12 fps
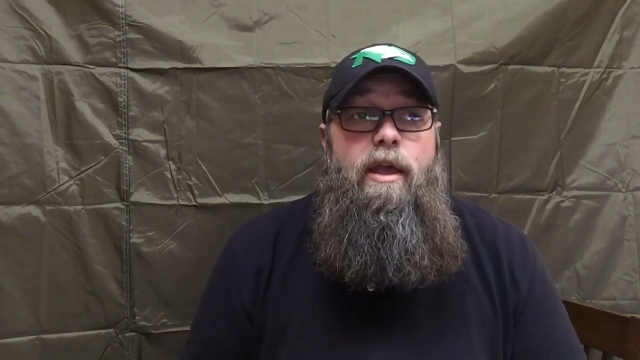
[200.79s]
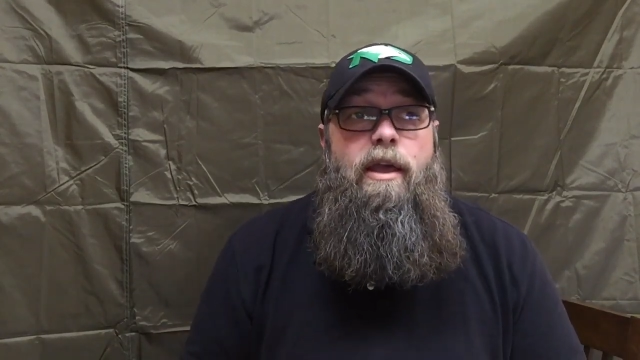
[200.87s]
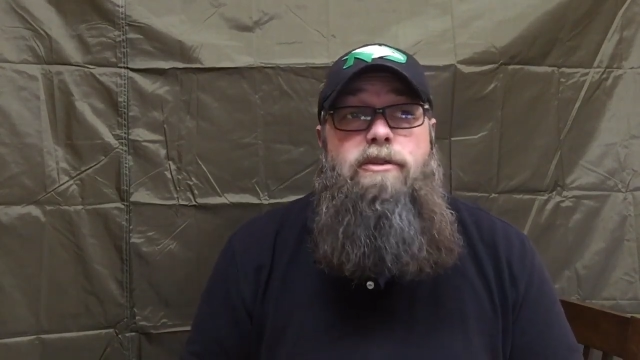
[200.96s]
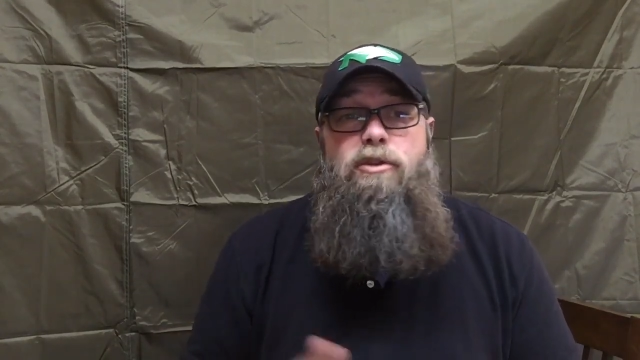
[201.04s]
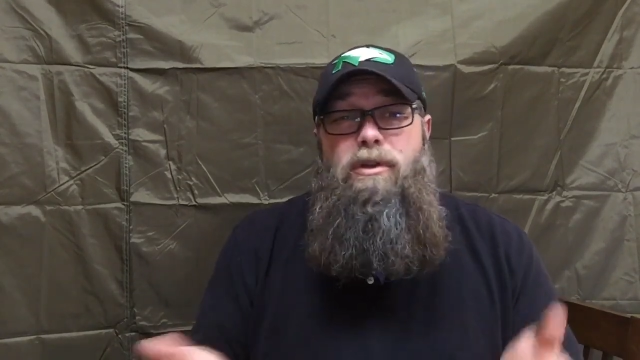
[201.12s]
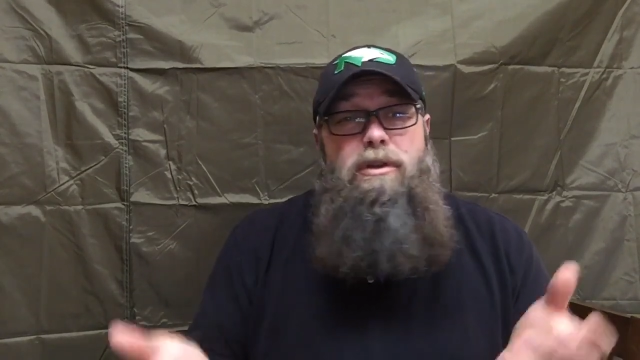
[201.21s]

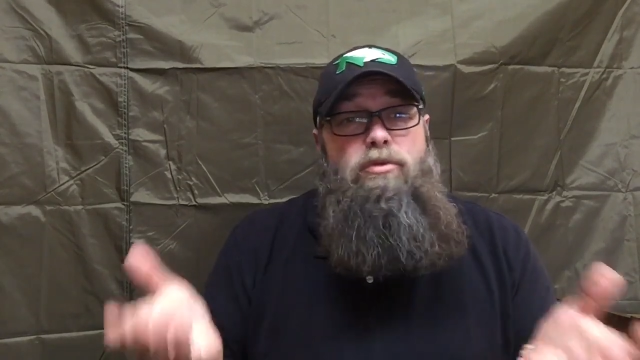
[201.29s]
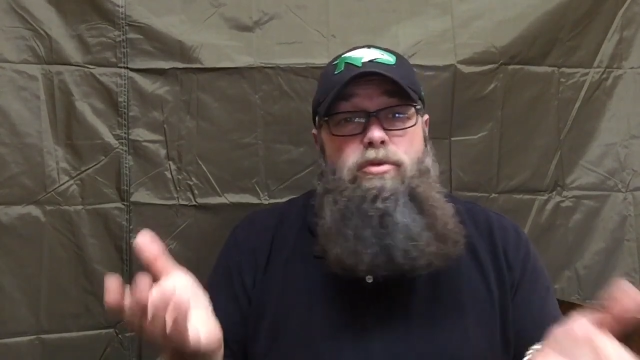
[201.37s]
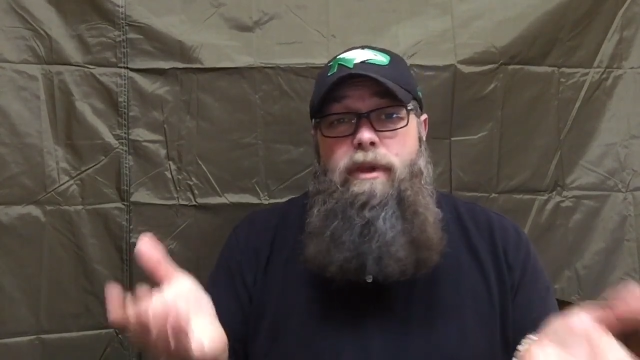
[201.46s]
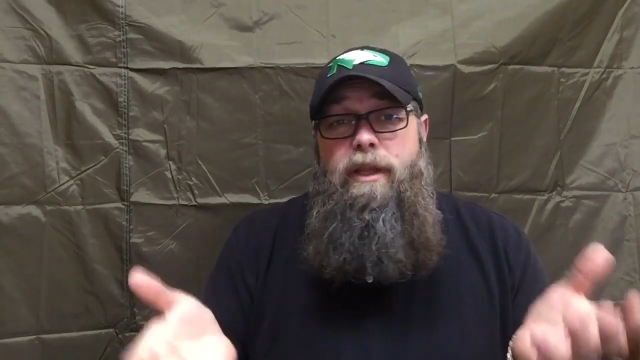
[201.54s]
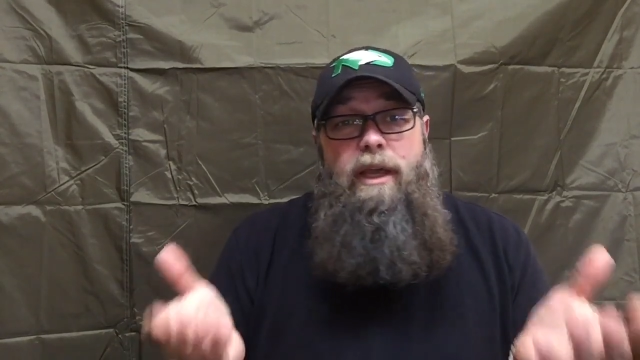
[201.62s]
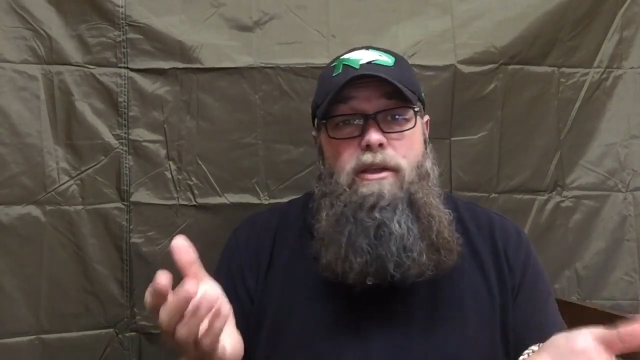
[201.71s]
And so it's
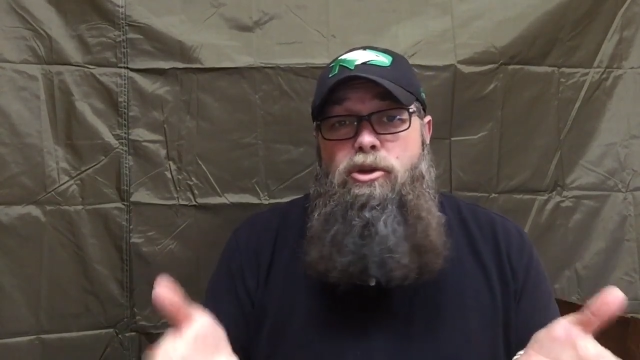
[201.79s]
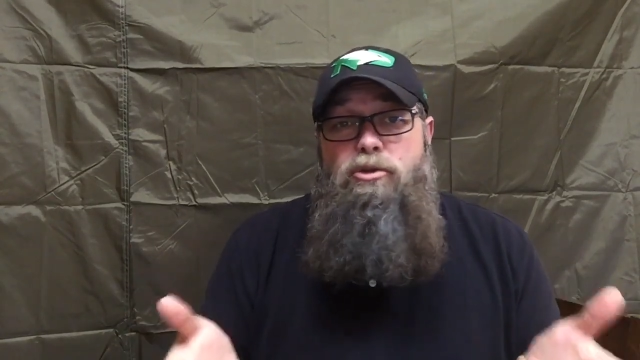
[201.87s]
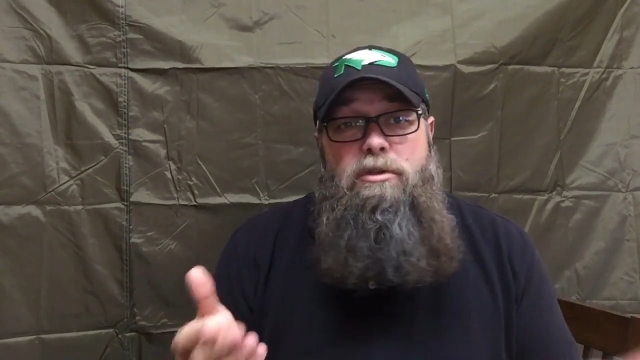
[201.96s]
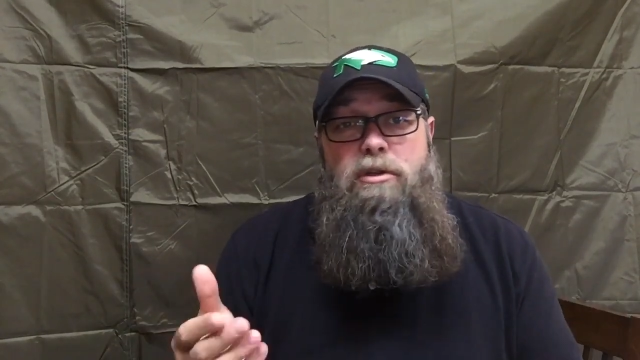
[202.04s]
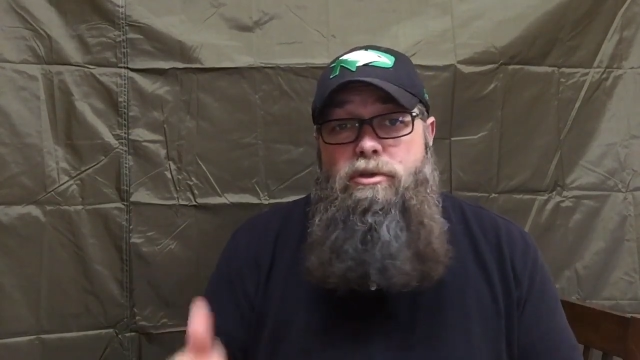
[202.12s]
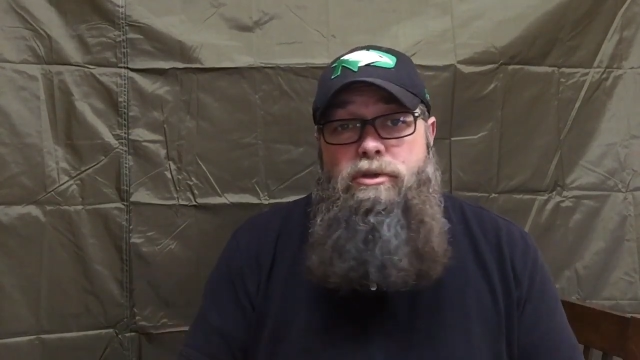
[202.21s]
really a
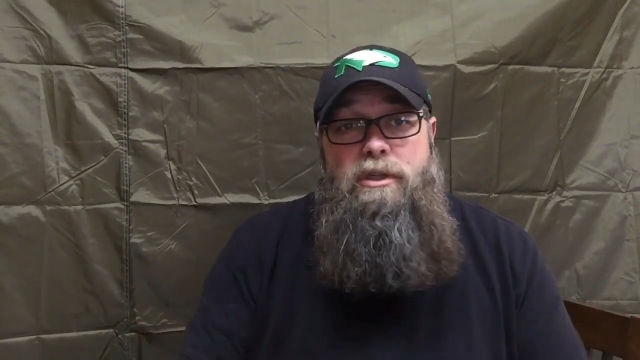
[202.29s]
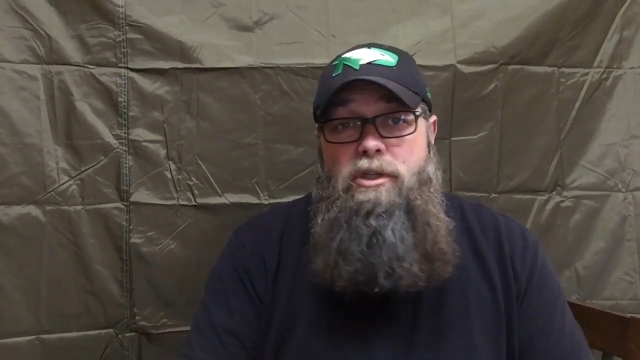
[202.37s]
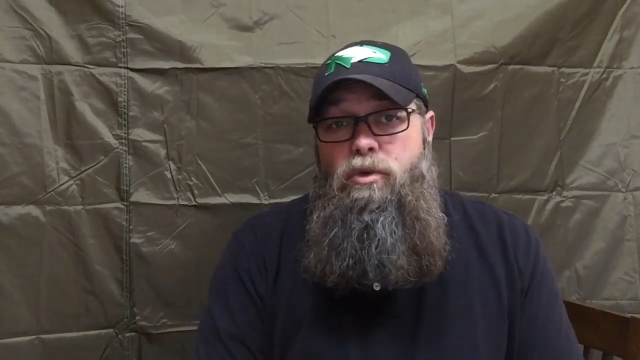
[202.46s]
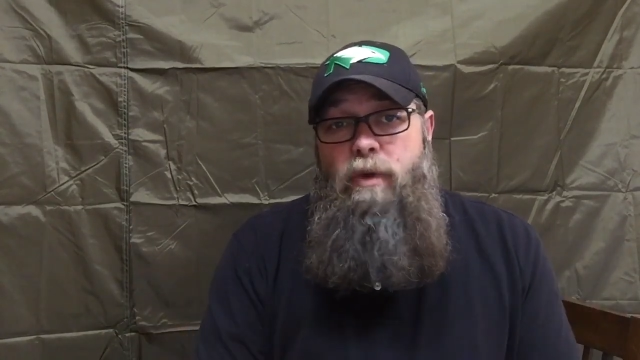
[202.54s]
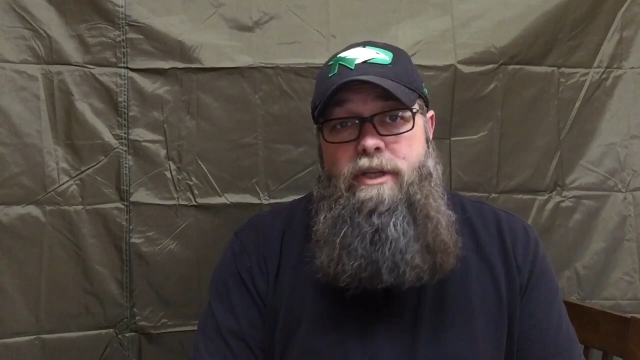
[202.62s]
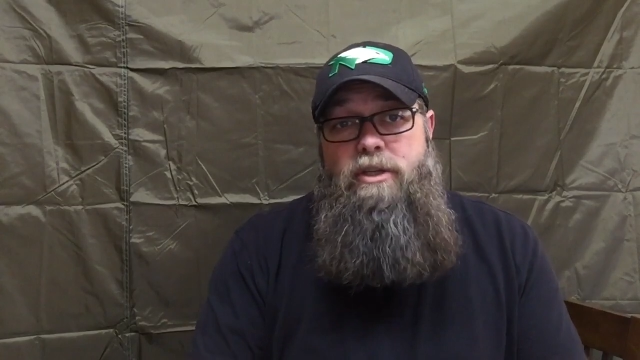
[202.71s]
lose lose
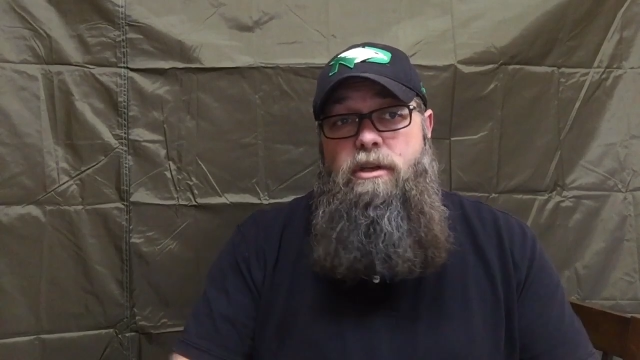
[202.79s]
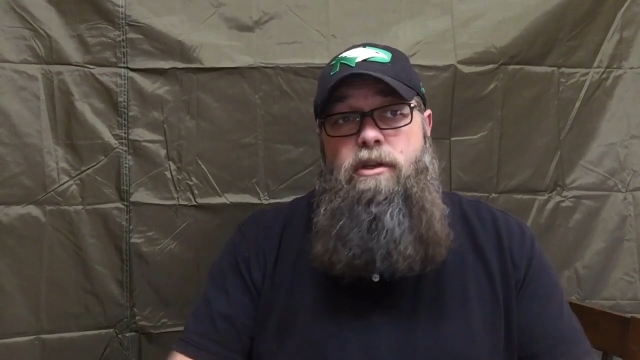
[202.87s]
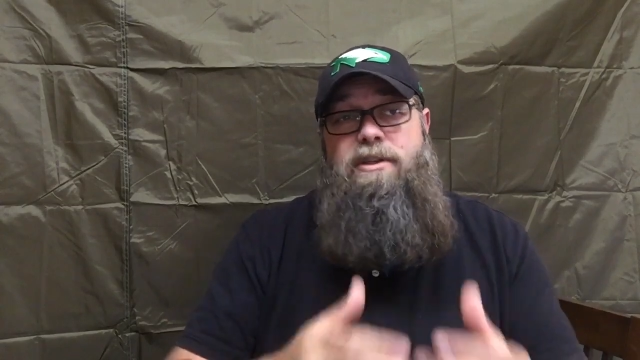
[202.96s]
situation.